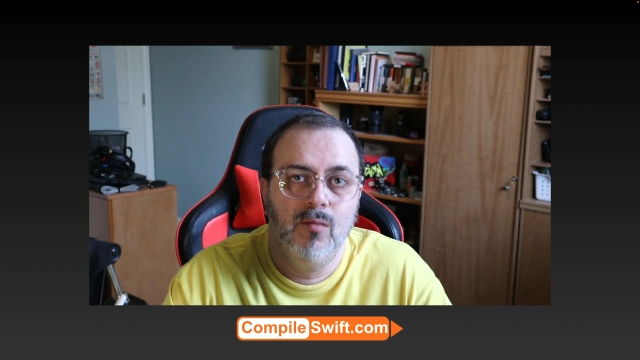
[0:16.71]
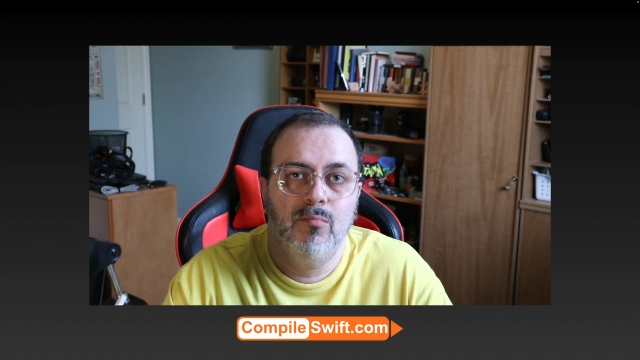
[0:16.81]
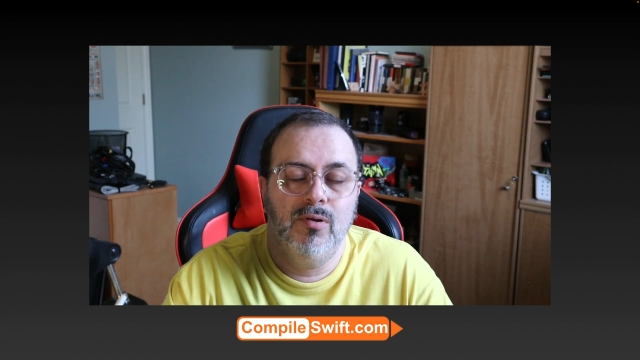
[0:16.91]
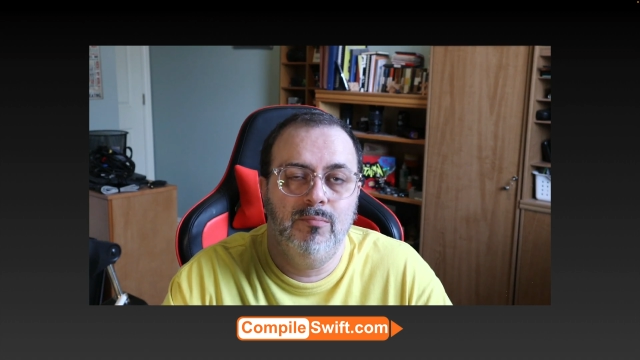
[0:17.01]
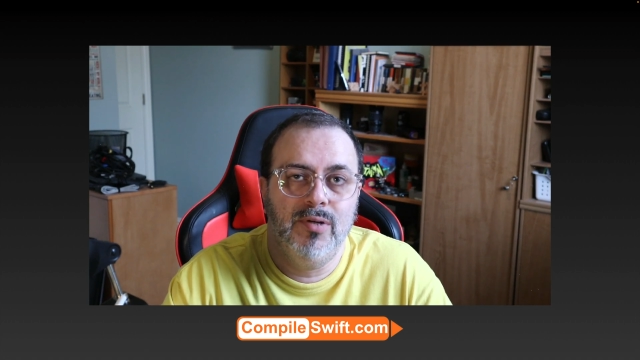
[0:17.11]

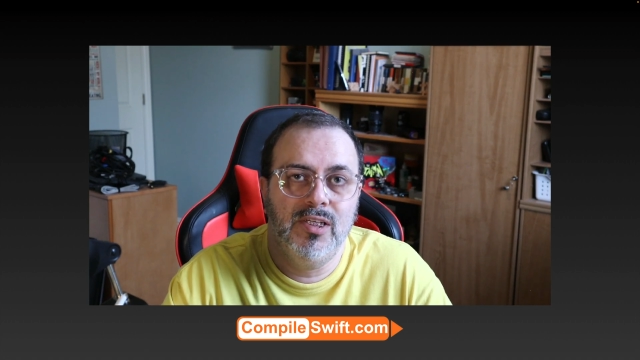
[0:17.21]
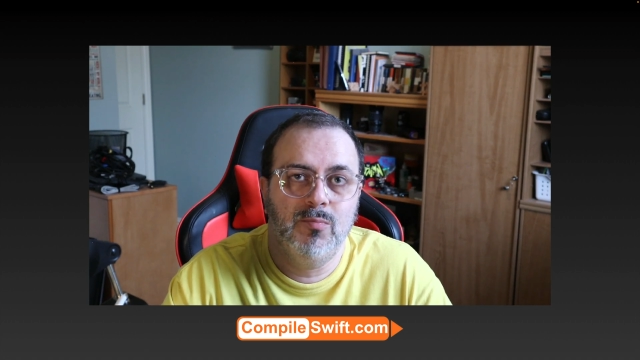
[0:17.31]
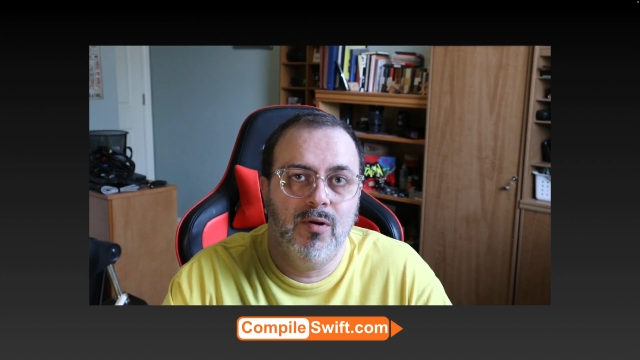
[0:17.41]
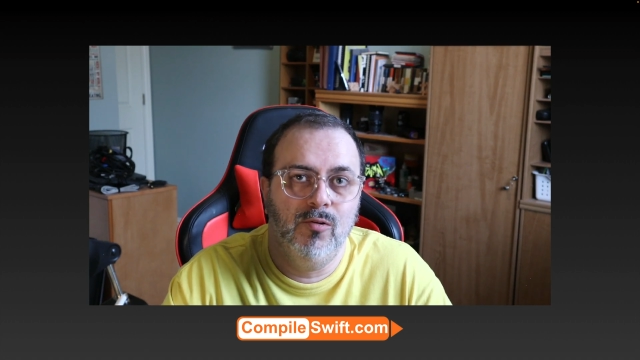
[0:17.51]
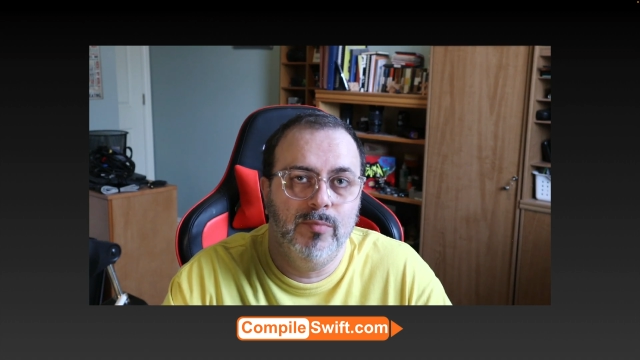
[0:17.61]
But please,
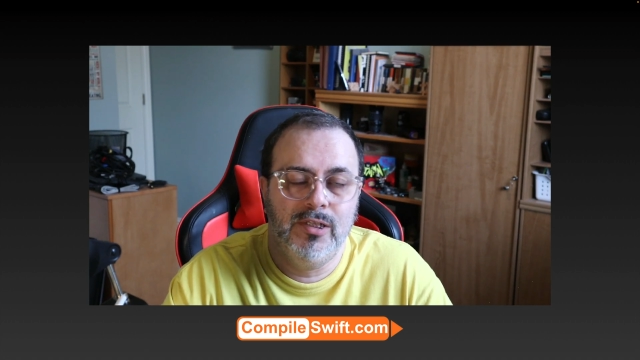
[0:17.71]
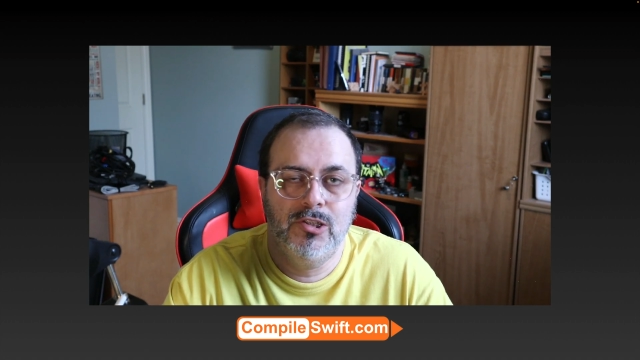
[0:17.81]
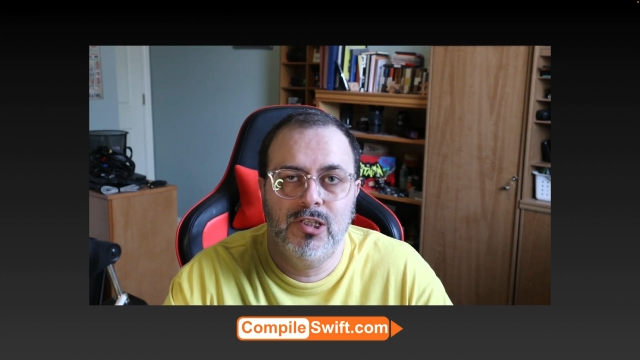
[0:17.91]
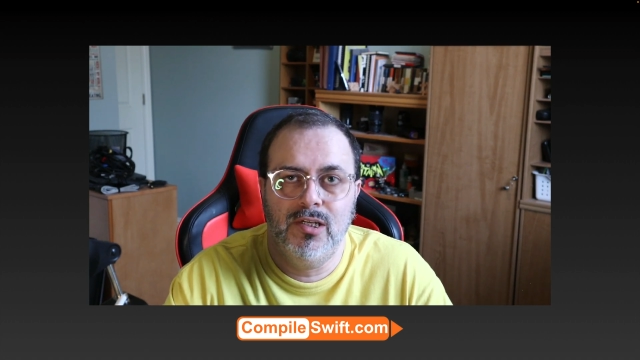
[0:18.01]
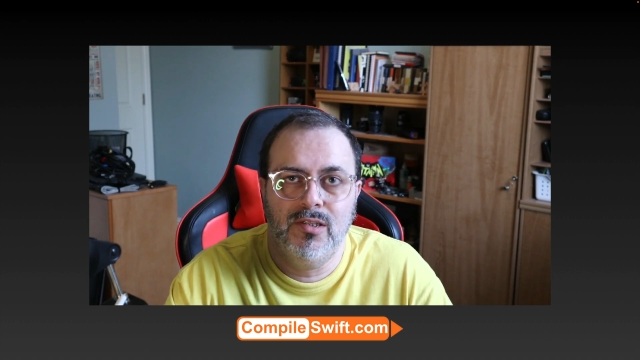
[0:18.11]
by all means,
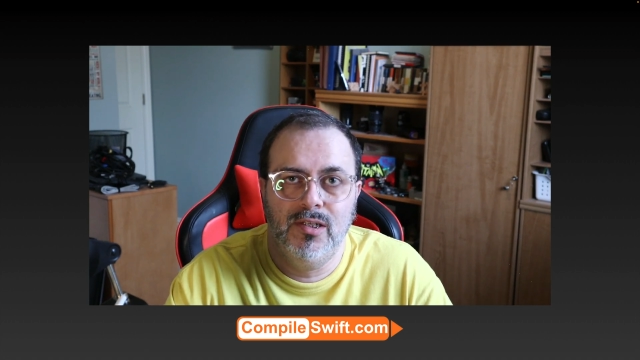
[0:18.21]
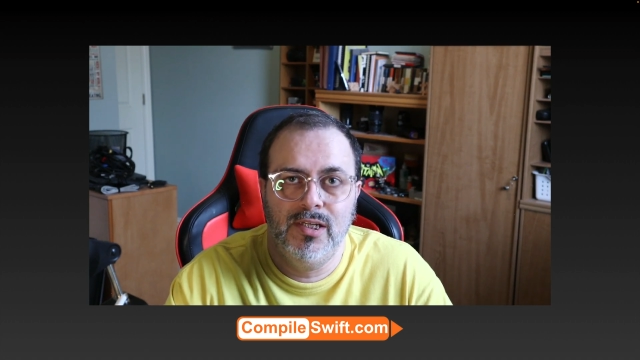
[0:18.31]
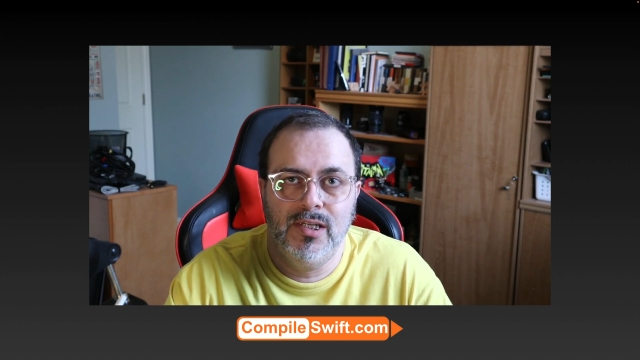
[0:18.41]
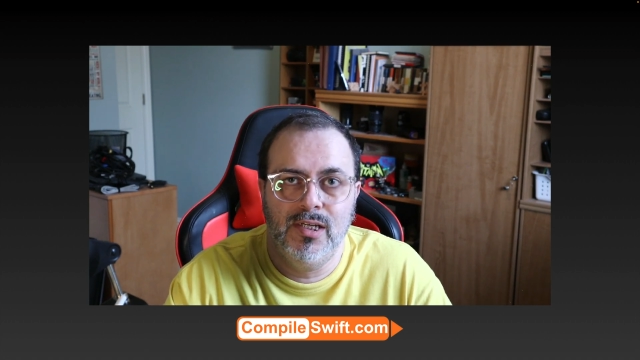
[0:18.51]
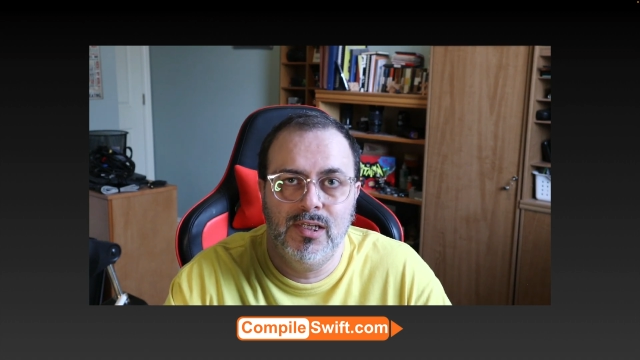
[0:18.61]
check the
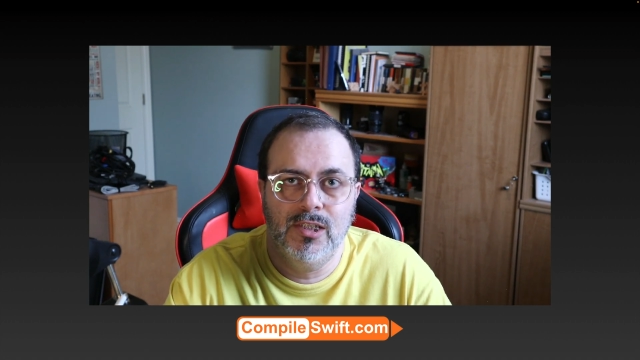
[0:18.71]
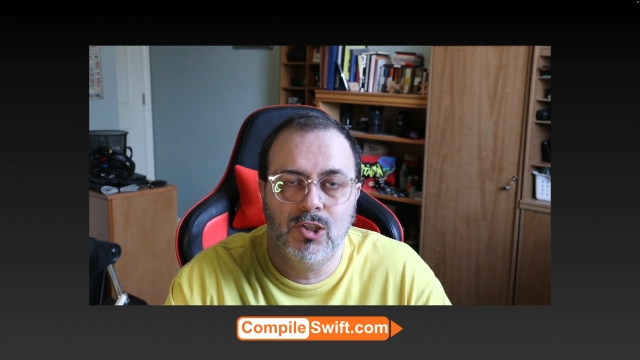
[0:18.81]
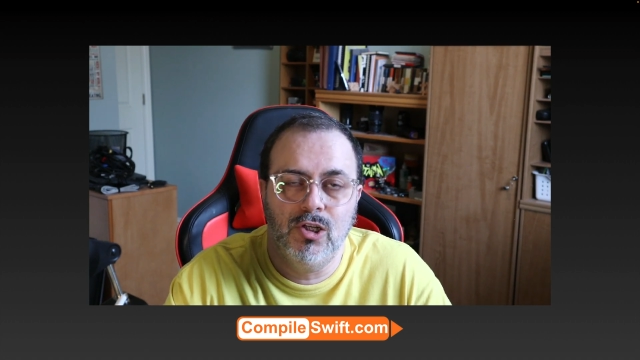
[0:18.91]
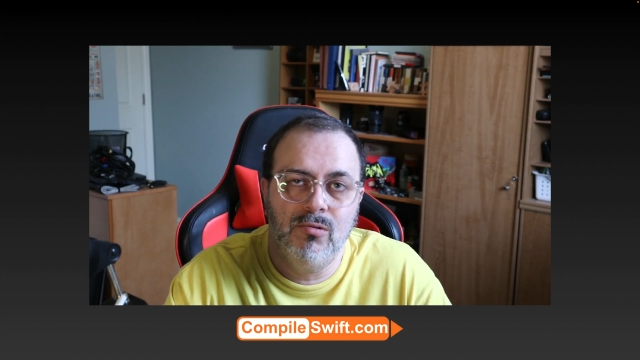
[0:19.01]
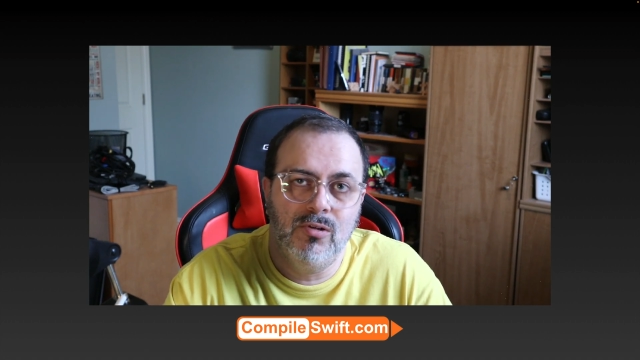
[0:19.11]
link in the
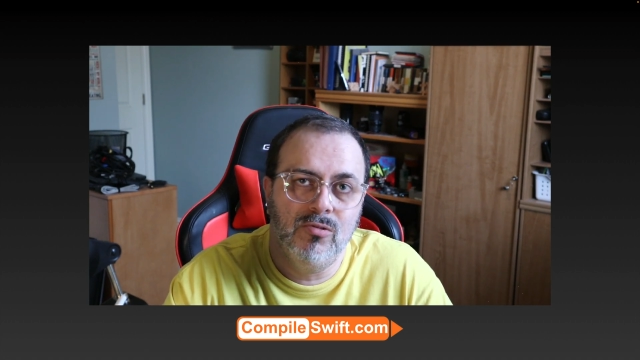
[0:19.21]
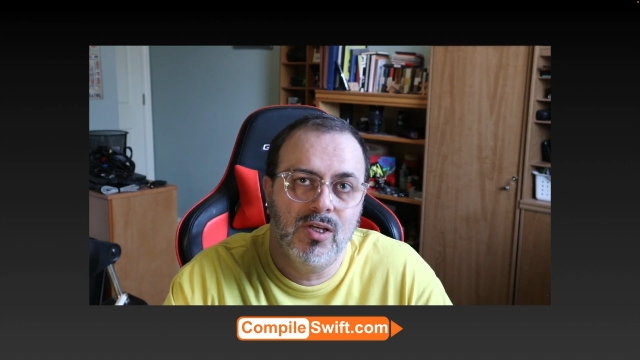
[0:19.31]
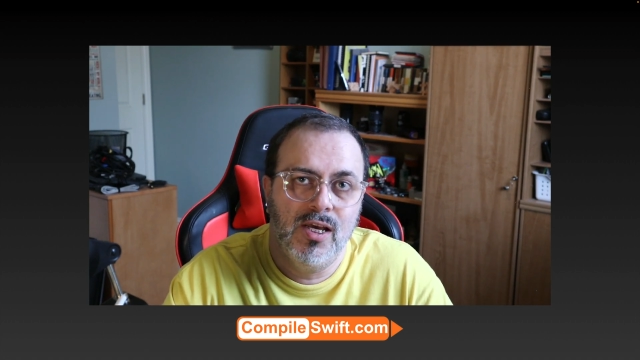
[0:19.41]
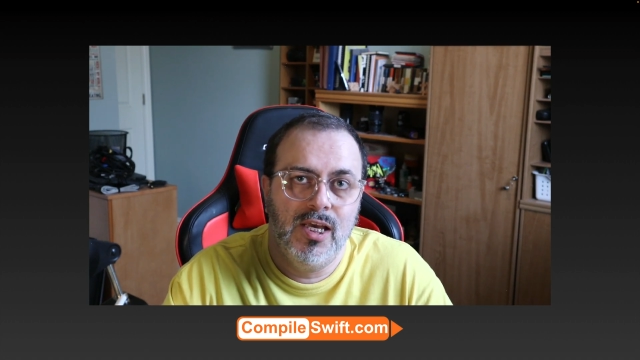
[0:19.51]
show notes